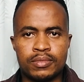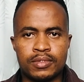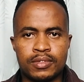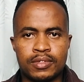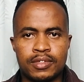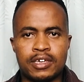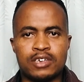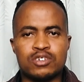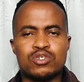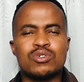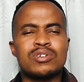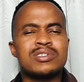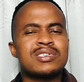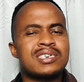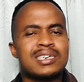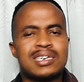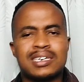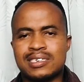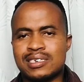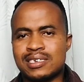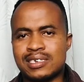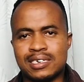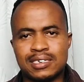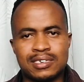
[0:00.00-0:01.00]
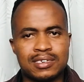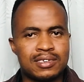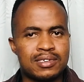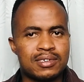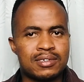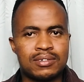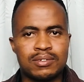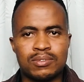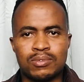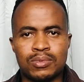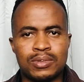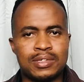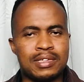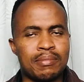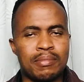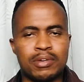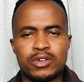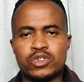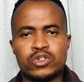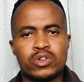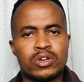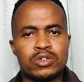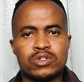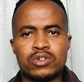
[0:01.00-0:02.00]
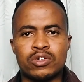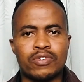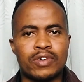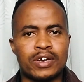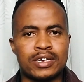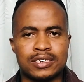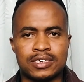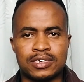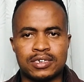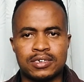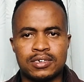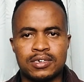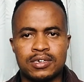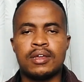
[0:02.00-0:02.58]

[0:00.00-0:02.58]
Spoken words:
There's no seriousness with the majority of us.